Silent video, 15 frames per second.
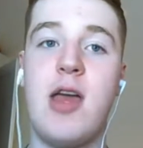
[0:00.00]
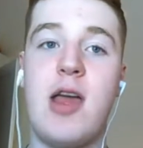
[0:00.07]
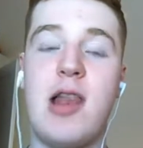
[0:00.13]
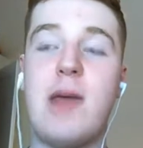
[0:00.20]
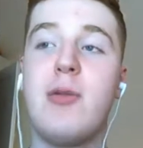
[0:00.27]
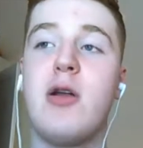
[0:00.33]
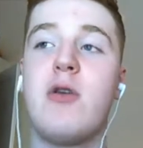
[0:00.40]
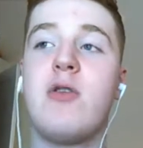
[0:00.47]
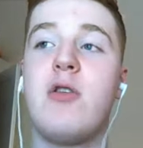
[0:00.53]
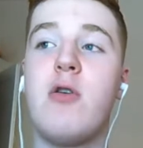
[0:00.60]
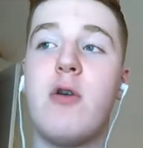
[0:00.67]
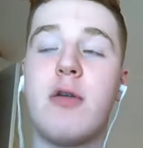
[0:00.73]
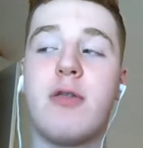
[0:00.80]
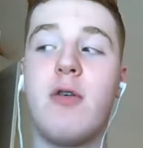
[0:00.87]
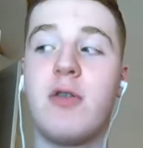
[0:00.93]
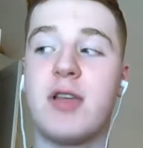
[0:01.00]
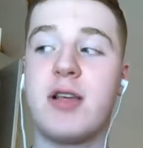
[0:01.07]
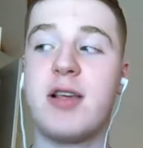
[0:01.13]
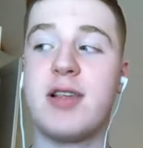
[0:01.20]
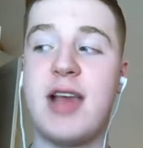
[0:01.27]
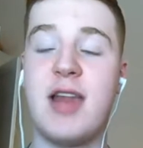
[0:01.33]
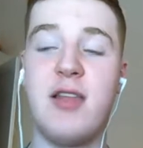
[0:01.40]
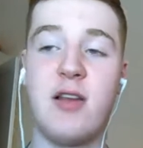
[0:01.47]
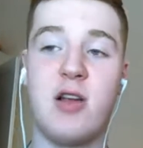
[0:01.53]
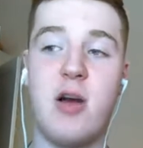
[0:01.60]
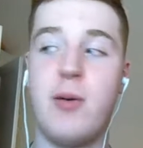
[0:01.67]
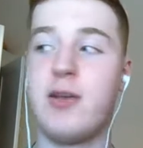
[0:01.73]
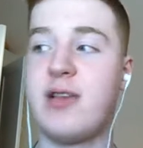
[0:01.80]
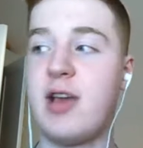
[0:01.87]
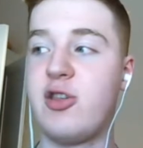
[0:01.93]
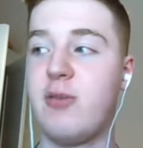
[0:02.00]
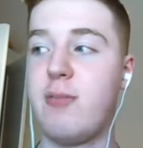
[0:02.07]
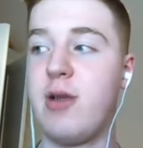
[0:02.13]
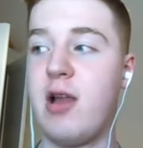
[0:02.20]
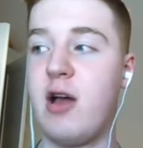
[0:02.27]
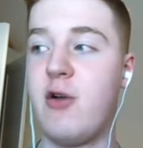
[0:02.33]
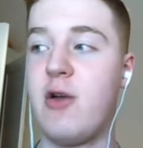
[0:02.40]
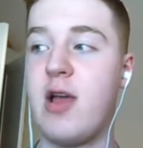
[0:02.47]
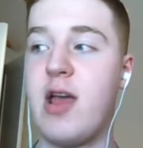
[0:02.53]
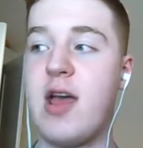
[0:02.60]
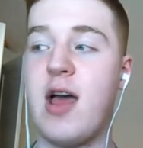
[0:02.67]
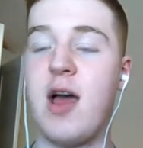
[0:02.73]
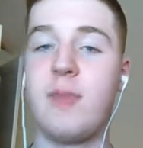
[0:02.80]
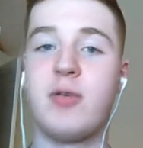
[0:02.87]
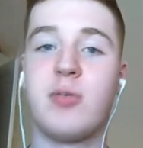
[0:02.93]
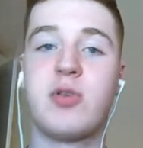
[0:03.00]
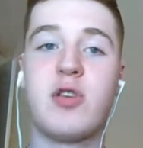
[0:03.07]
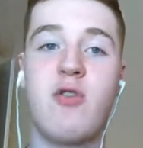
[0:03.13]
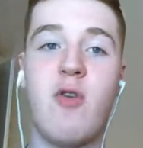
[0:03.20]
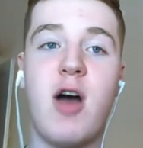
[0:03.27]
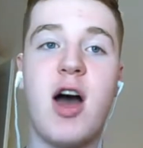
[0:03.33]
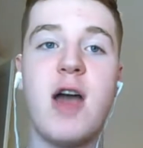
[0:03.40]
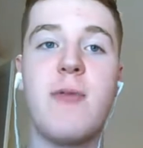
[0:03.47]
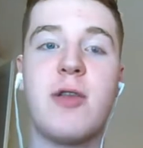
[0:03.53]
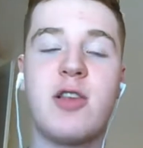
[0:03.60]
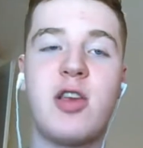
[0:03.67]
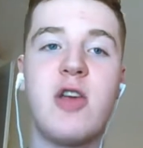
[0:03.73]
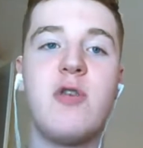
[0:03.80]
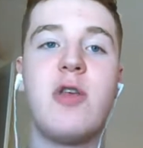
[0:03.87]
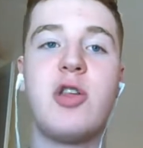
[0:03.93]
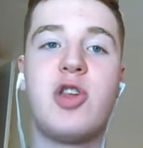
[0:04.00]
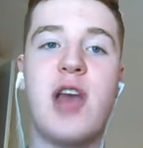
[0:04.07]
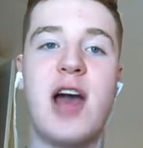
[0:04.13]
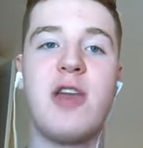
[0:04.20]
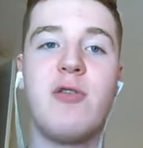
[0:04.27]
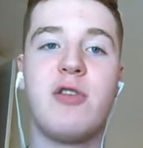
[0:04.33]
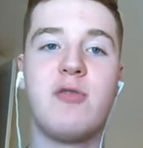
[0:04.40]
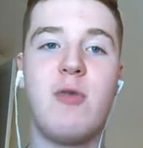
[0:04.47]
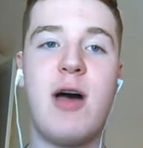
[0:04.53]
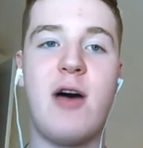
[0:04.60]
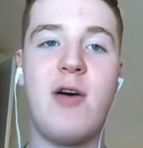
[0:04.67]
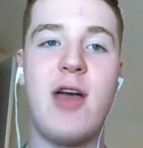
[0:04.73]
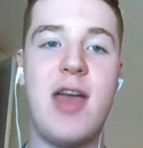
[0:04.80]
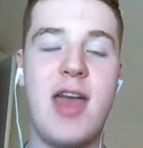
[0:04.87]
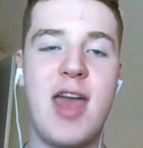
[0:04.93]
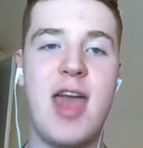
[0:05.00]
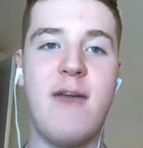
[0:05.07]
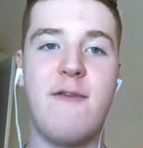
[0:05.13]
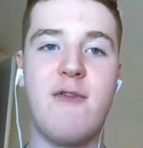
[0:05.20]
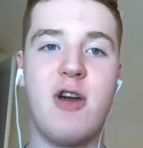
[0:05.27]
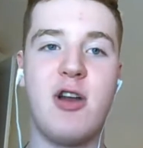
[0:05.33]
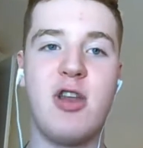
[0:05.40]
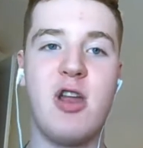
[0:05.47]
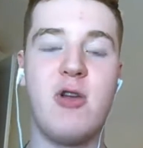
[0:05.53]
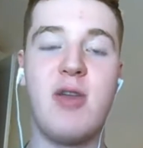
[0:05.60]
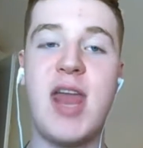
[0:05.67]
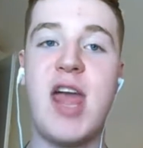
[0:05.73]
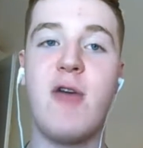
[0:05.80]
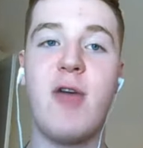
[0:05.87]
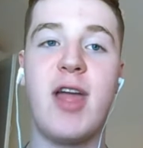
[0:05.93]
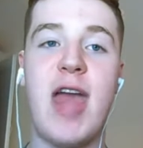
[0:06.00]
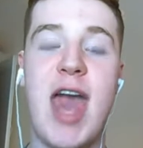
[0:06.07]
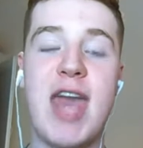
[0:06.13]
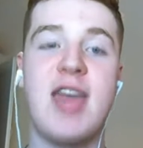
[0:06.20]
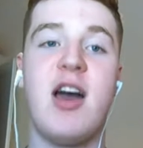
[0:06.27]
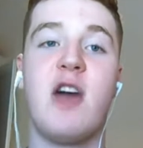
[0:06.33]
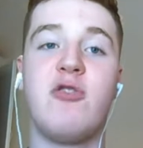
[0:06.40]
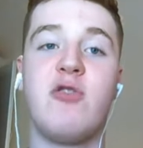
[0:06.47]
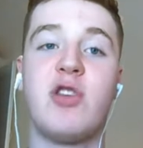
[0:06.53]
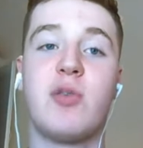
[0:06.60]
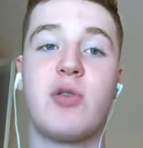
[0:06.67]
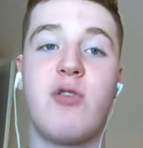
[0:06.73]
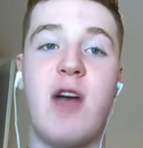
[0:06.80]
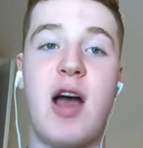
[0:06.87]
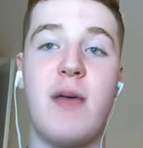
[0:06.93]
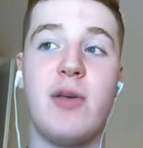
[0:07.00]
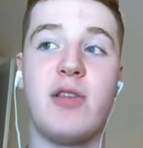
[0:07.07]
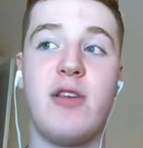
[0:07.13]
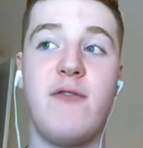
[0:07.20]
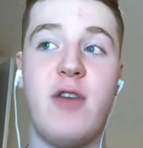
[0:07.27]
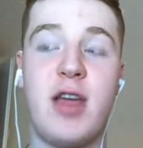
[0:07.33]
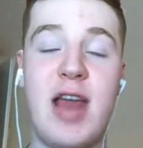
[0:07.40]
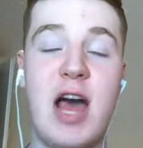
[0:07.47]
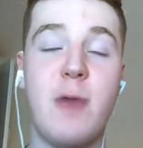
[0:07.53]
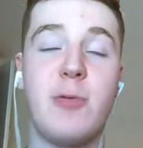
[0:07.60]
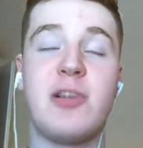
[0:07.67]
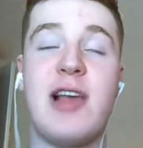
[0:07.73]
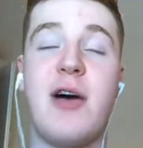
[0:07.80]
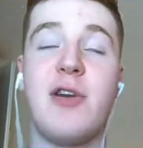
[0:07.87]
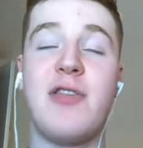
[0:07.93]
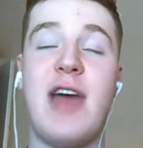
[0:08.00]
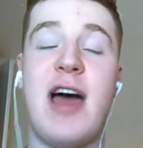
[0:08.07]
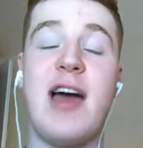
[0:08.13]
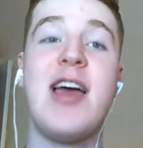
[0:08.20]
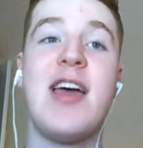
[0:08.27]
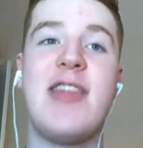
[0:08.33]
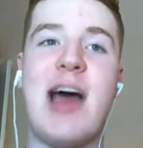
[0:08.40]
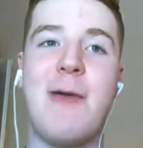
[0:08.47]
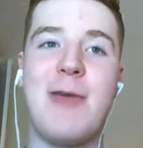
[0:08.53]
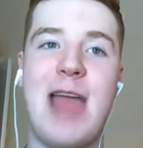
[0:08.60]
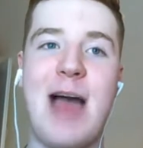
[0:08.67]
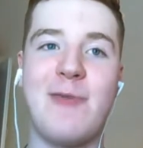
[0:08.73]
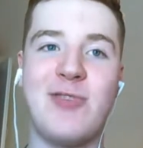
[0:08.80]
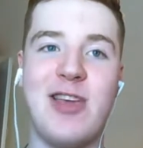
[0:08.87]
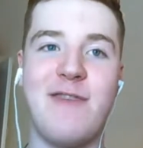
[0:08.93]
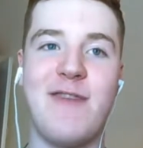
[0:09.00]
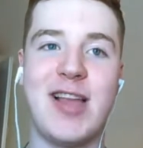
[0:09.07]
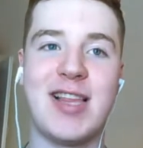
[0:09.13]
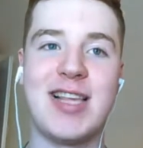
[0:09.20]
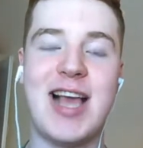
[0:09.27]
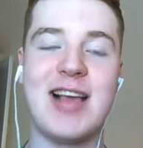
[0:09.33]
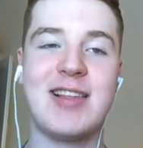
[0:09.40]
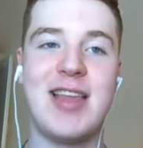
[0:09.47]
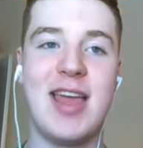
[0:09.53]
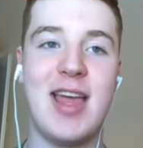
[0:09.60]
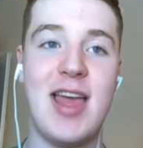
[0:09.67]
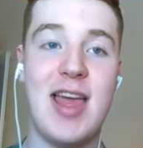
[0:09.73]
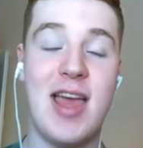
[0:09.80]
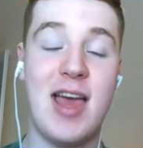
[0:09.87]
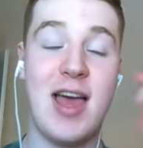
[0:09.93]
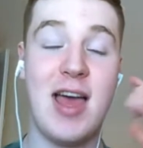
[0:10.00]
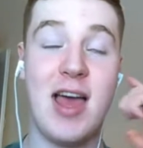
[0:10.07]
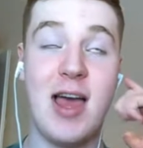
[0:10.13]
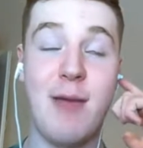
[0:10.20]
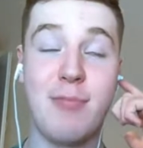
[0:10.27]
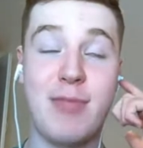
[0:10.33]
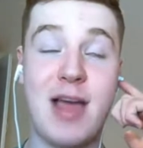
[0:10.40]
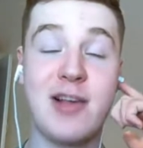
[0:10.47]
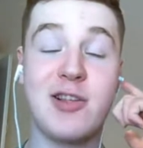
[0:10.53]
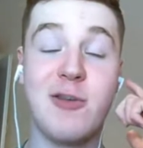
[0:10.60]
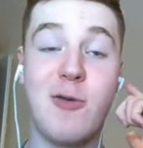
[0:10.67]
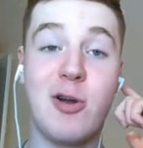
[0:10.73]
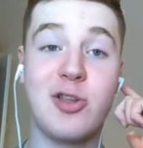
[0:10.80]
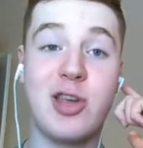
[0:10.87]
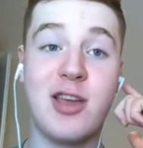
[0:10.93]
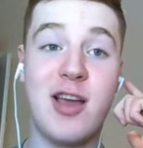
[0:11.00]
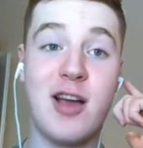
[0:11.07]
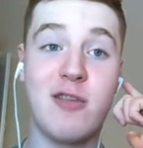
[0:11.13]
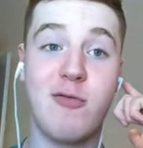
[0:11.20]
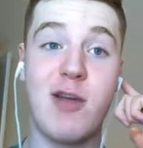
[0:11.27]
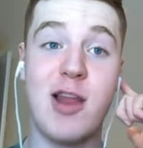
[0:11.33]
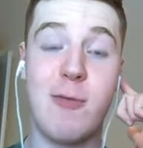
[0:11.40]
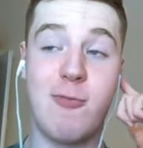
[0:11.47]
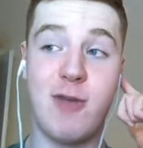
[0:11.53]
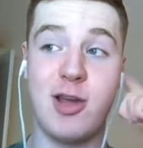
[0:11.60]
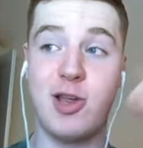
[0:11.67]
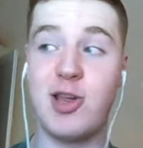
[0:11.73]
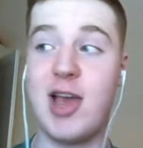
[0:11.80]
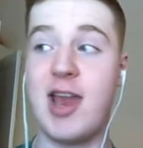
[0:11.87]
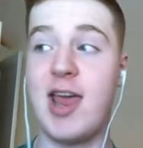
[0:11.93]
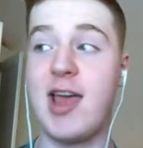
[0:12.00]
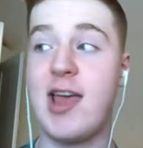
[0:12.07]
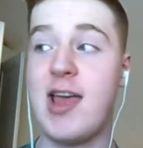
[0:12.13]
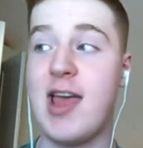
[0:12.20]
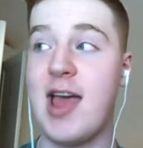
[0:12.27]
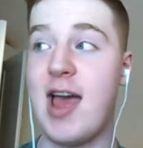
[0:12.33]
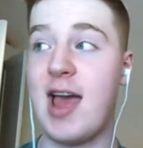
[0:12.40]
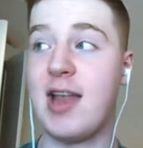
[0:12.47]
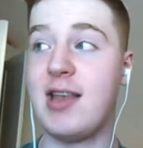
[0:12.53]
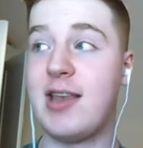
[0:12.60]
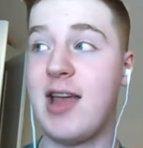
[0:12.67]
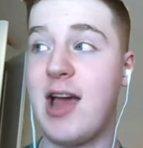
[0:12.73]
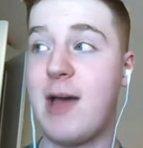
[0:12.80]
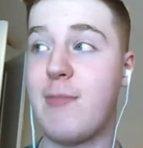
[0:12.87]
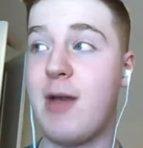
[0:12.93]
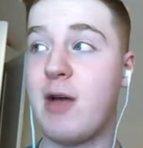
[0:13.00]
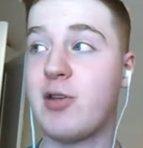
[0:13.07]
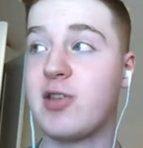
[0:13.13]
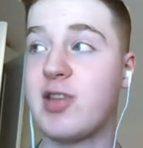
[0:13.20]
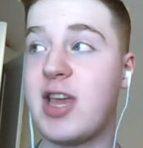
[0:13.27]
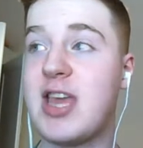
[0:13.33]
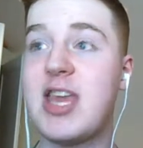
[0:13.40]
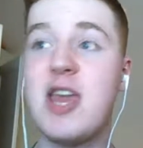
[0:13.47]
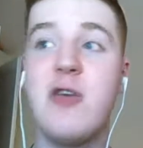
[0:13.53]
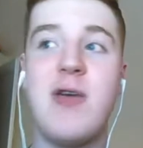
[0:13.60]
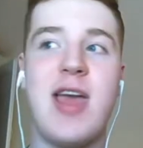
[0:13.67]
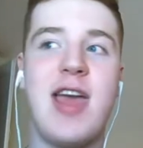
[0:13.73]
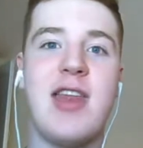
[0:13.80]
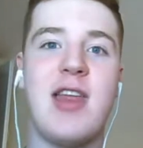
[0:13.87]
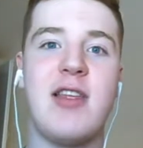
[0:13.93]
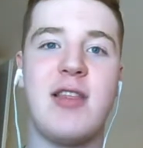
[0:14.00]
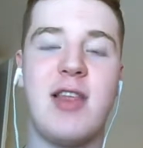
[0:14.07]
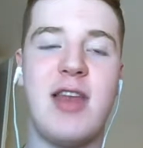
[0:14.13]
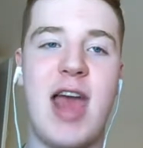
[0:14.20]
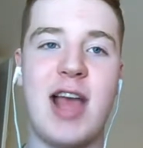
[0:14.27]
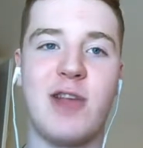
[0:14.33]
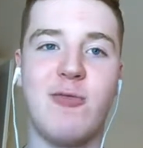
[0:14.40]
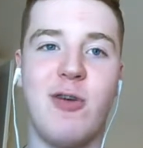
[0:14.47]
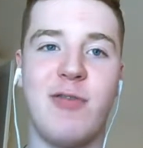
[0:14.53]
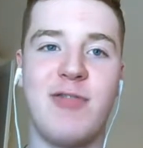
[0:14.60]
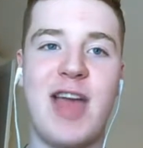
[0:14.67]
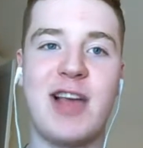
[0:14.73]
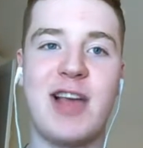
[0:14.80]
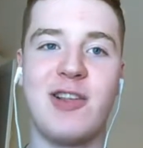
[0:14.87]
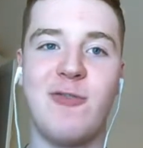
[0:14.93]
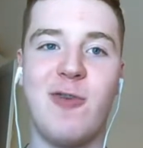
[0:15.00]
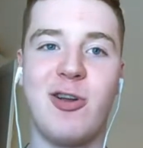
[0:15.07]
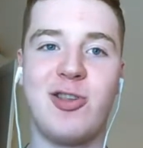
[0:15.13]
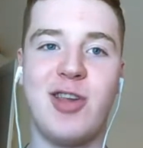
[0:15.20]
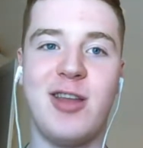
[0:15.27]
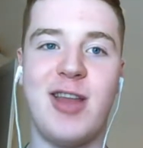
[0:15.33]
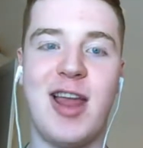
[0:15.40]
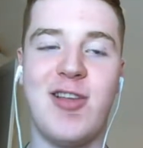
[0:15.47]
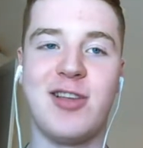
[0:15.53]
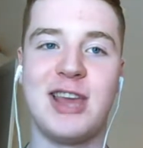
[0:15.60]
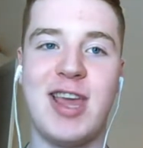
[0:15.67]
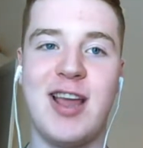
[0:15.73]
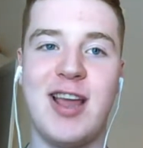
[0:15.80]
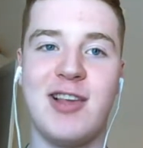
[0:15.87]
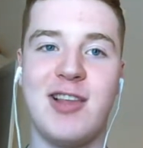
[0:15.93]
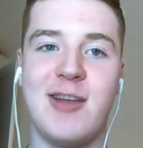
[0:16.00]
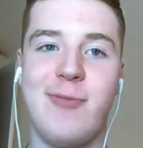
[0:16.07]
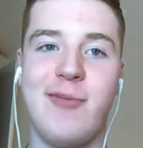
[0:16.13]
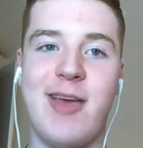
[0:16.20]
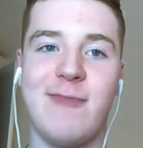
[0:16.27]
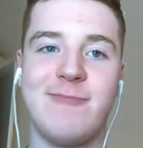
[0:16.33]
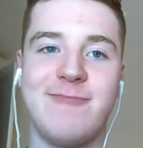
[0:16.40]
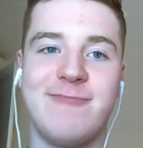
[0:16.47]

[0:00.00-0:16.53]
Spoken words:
Let me know your thoughts, as I said, in the comment section below. Subscribe to the channel as well if you are new, nearing 800 subscribers. So if you can help us out with that, that'd be absolutely fantastic. Thanks for watching, guys. Really appreciate it. And I'll see you in the next one. Thanks for watching, and I'll see you guys in a bit.